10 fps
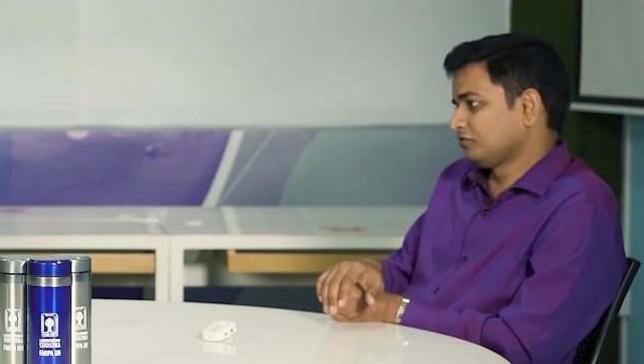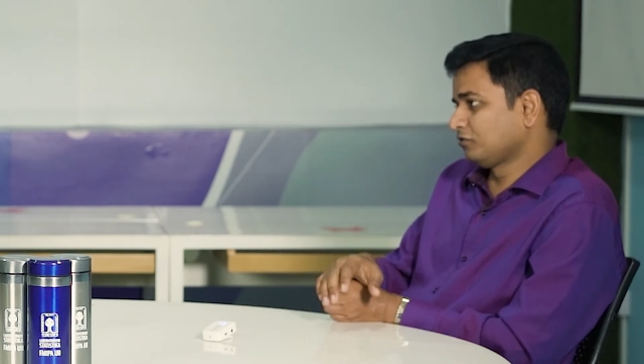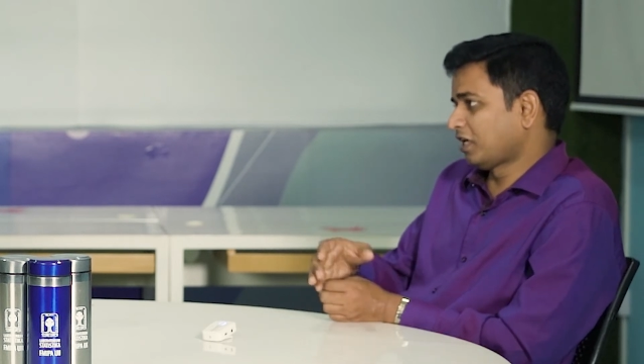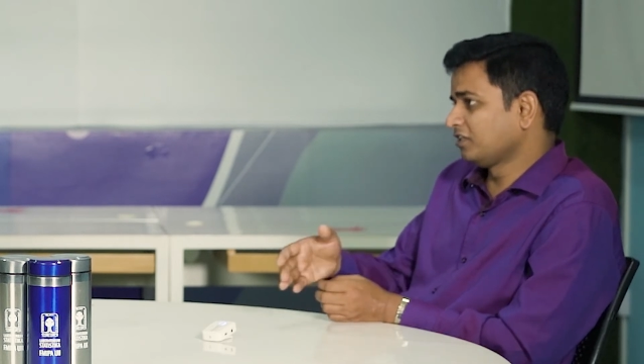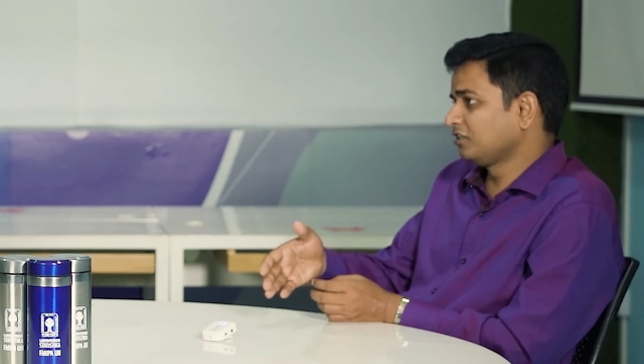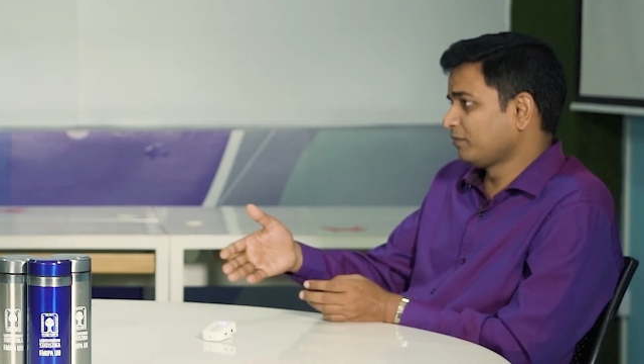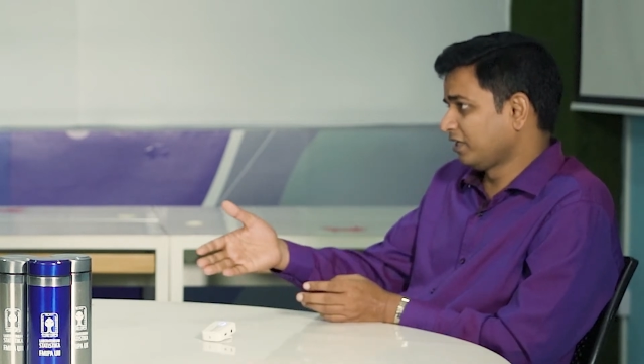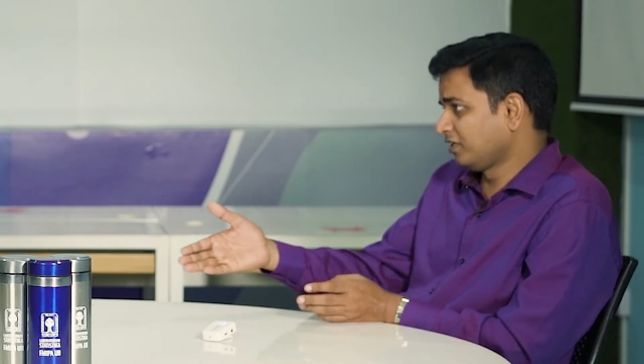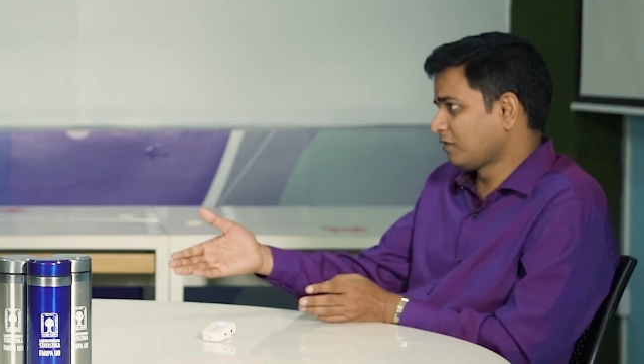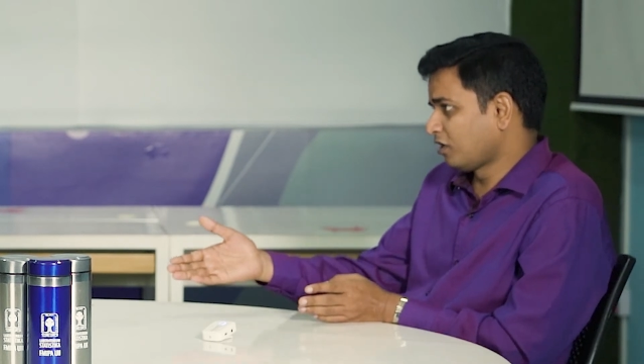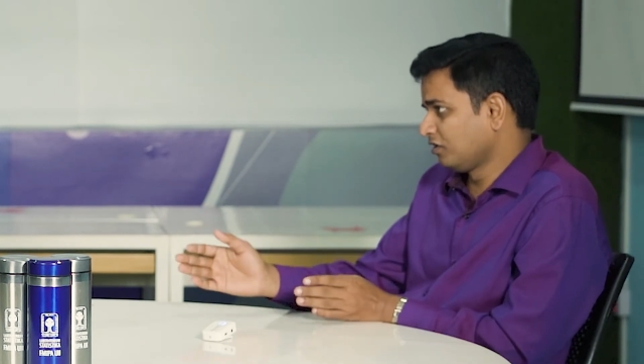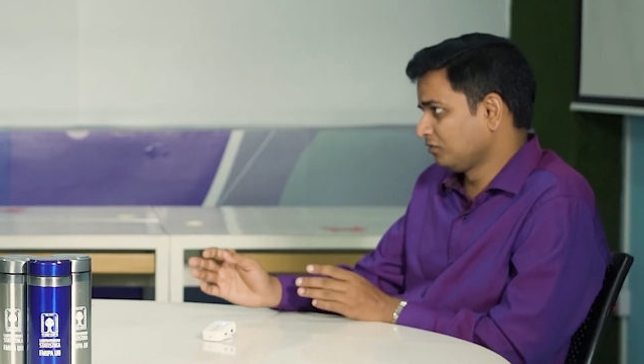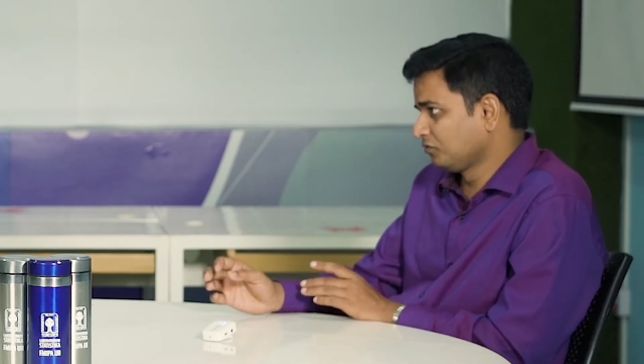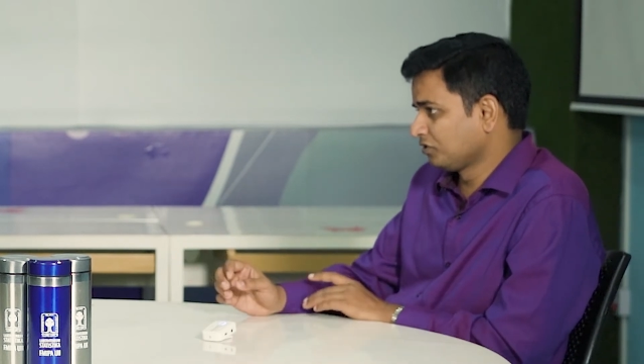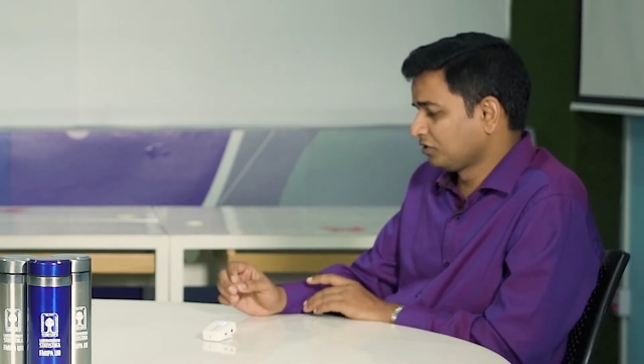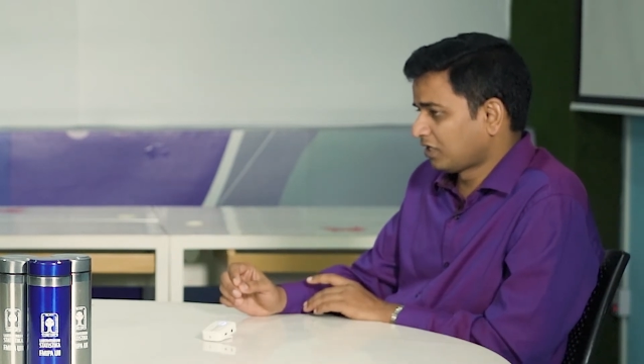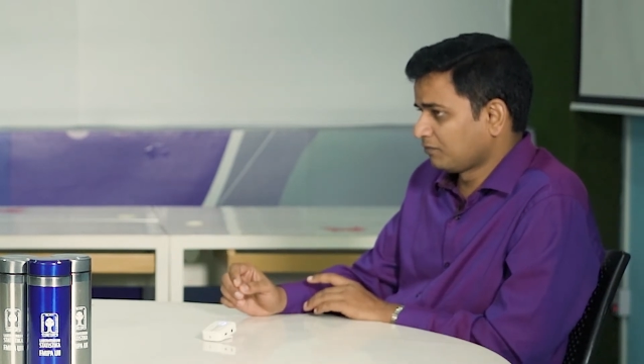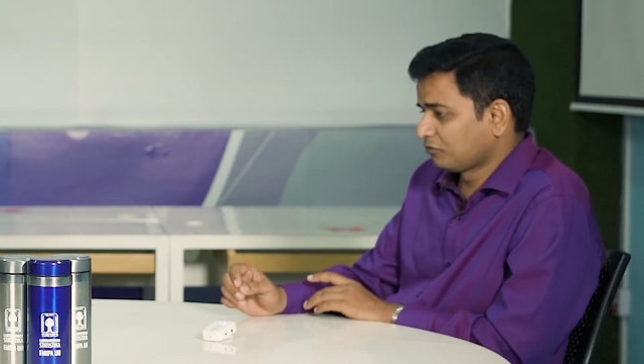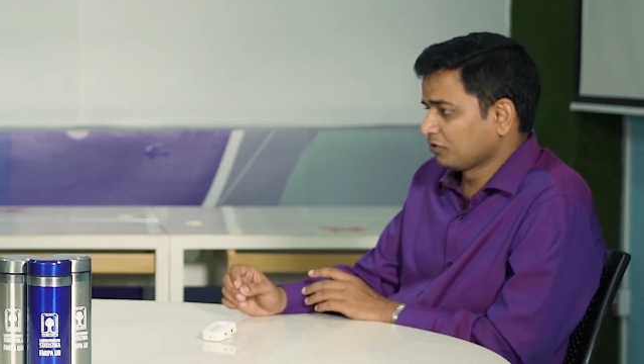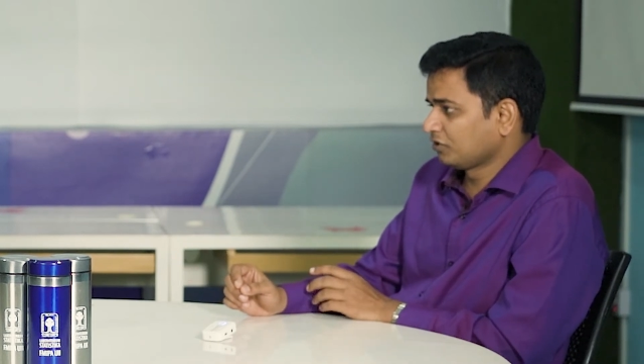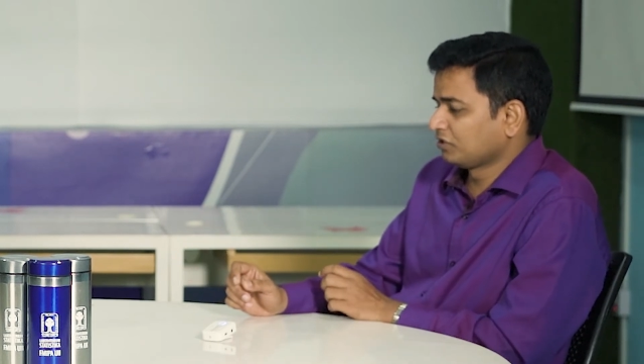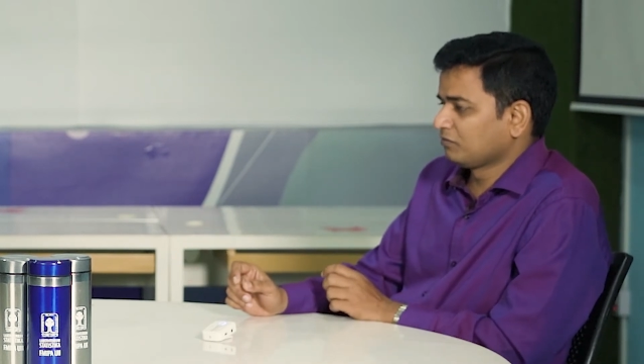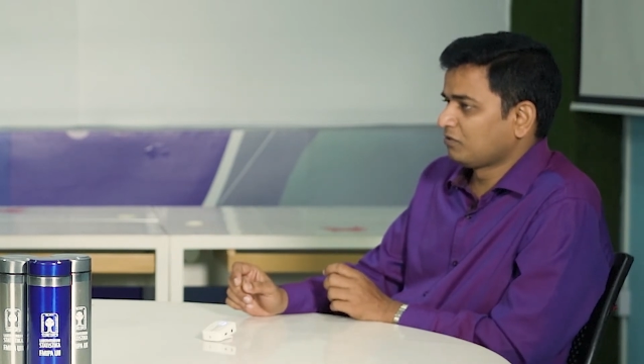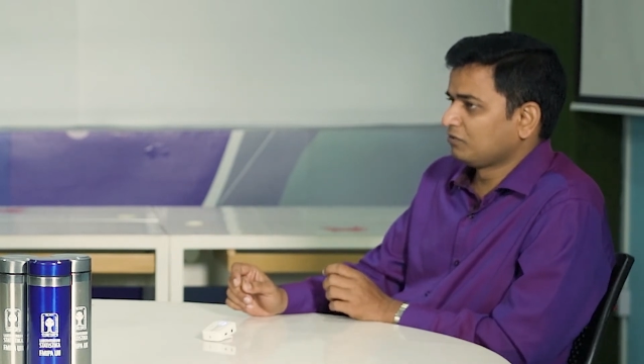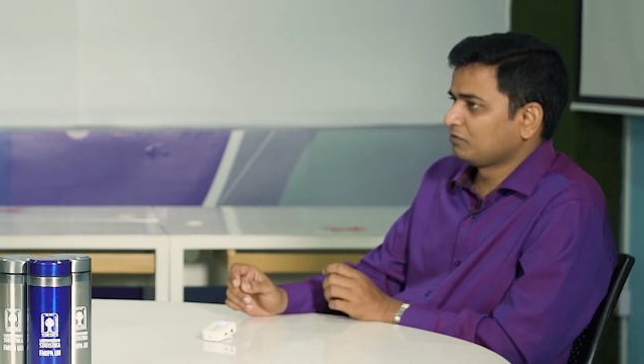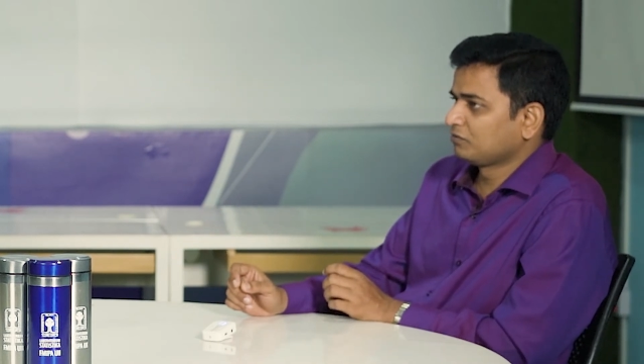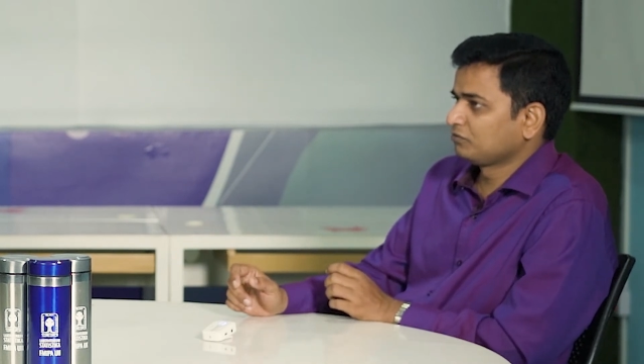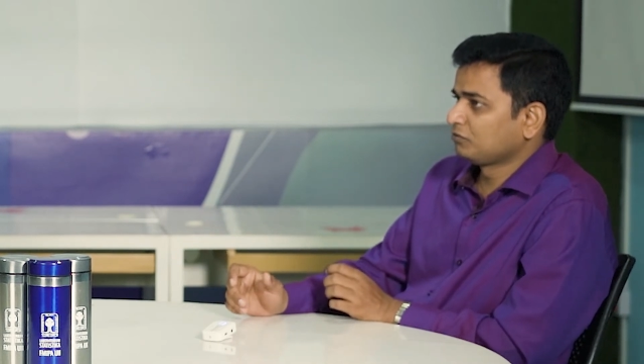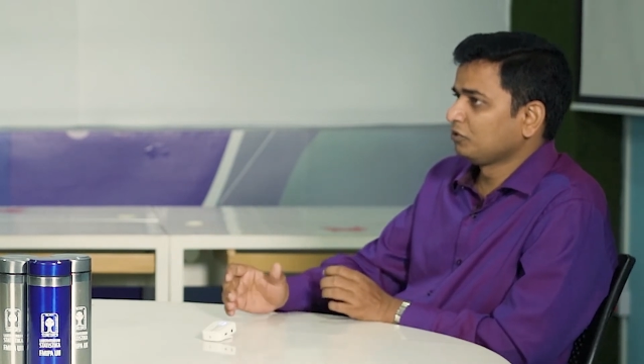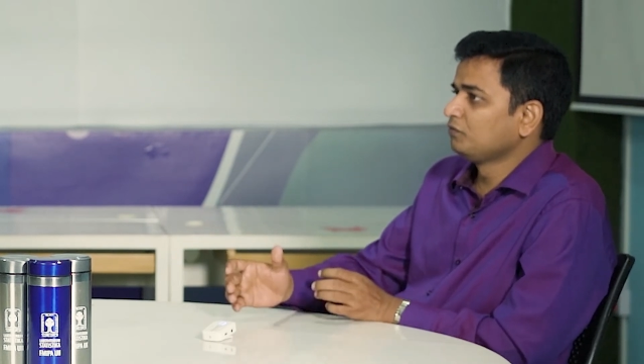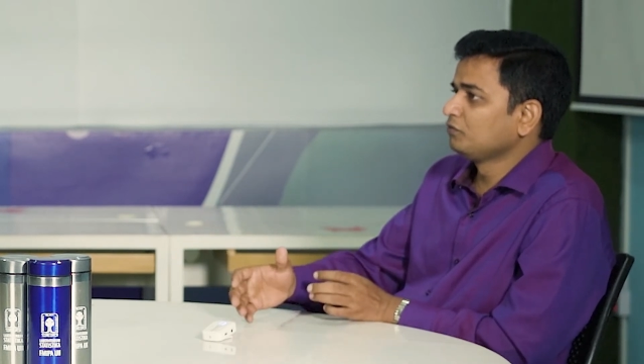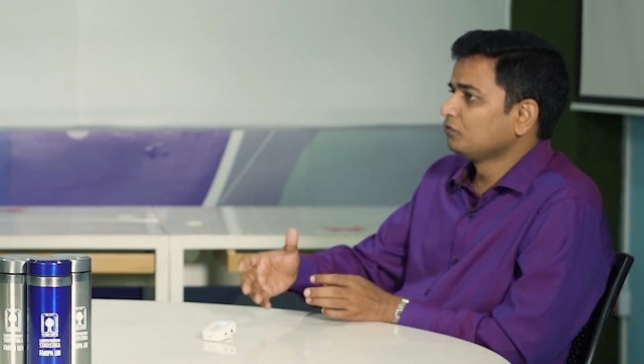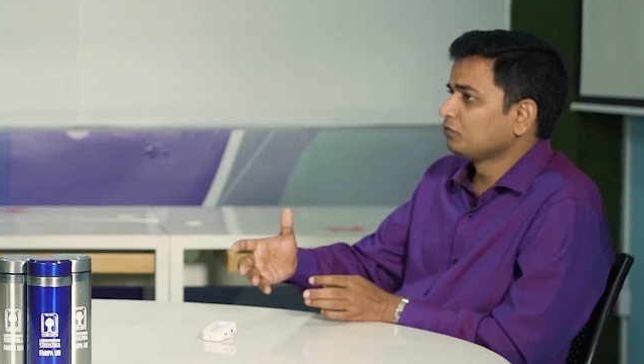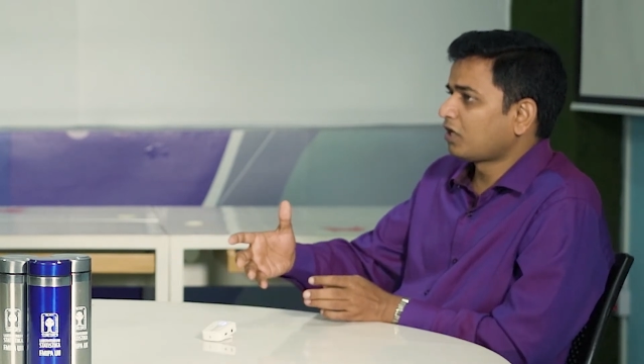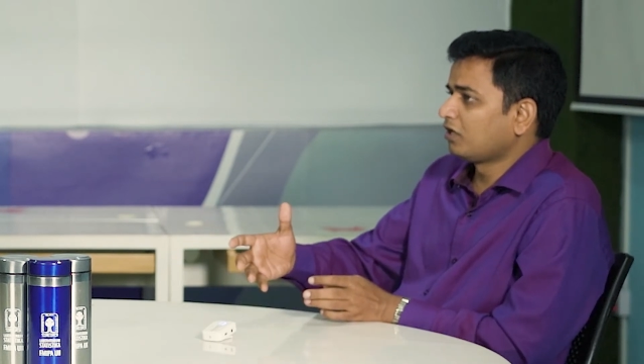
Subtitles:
So that is the marine biodiversity I am talking about. So if you